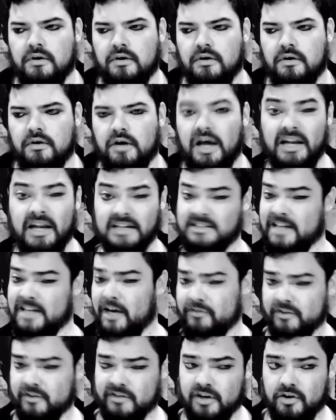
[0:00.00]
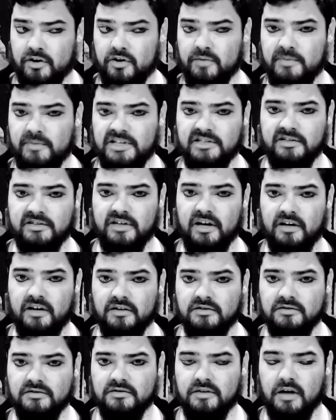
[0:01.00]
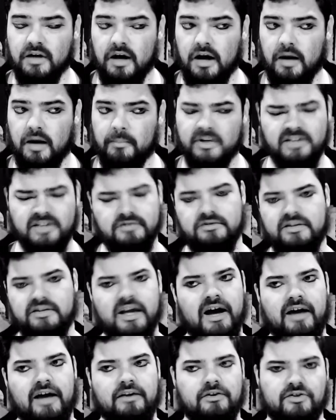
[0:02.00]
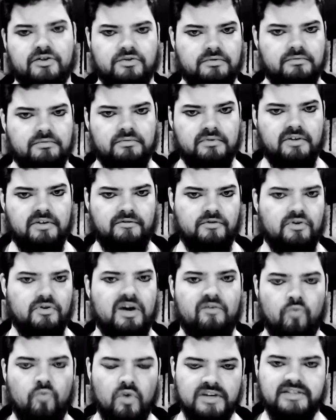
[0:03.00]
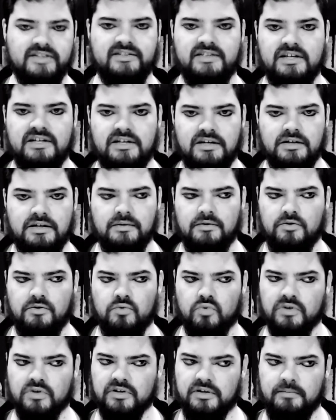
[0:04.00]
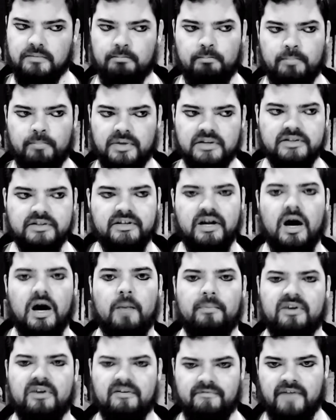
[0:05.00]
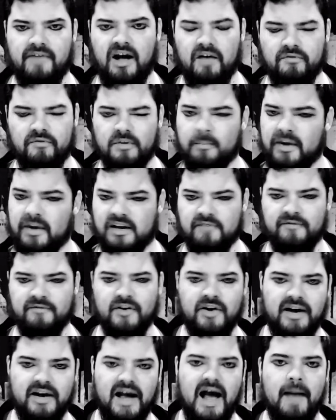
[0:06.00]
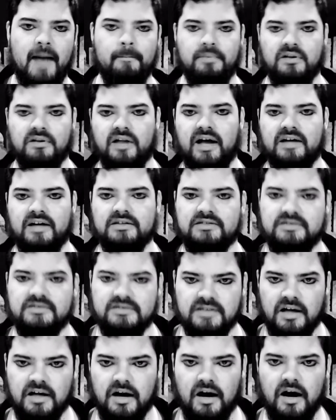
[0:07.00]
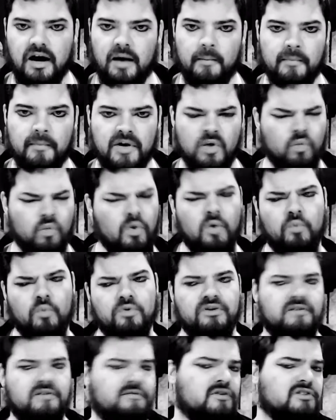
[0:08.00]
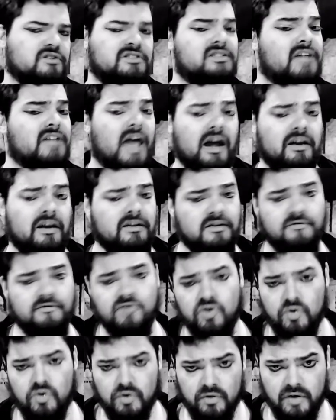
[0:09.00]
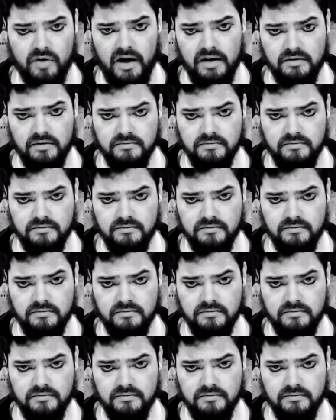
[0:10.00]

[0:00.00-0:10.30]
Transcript: And it sounds like that could be stale, but it's not. If you have one city, you really build it up and evolve it, make it very complex. It won't really feel stagnant if you do it right.